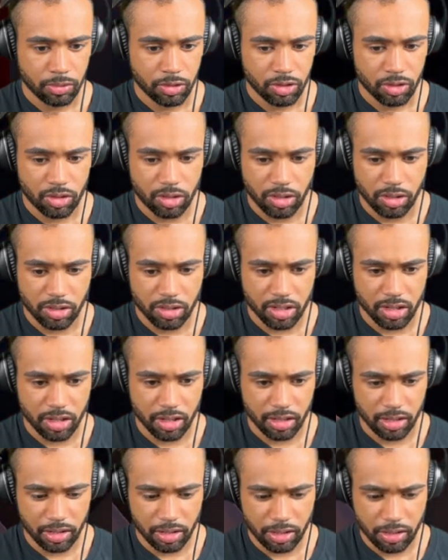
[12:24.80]
Jeez, can
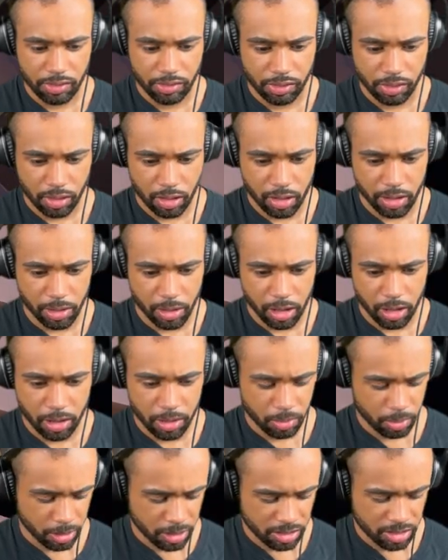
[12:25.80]
I leave? Alright, uh,
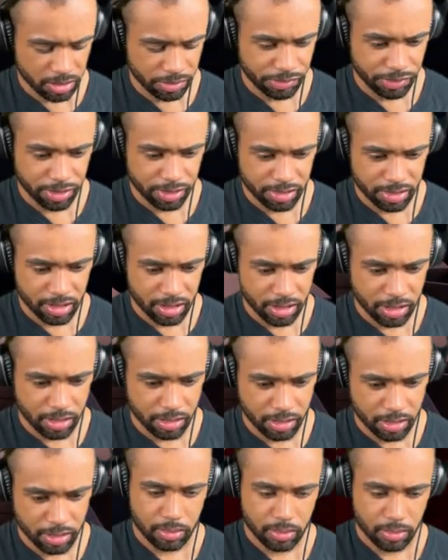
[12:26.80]
where's the first
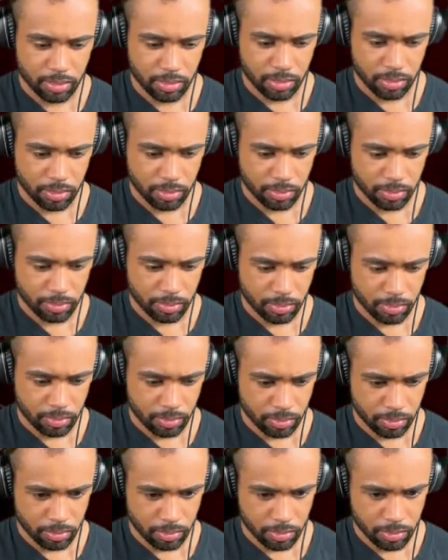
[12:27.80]
aid?
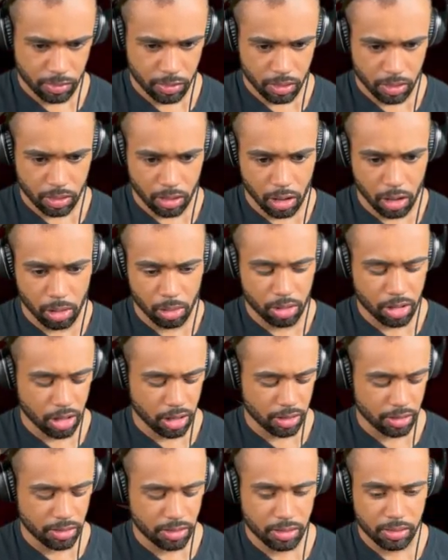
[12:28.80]
Oh
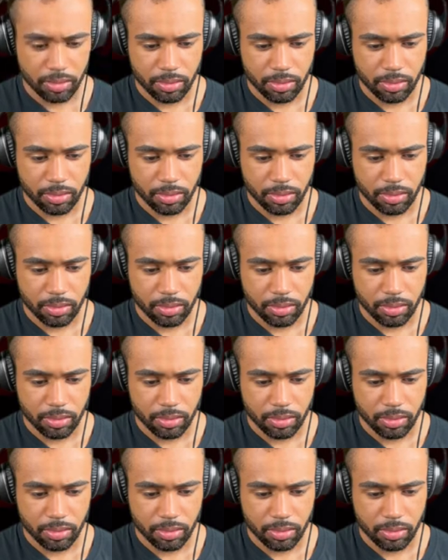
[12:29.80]
god.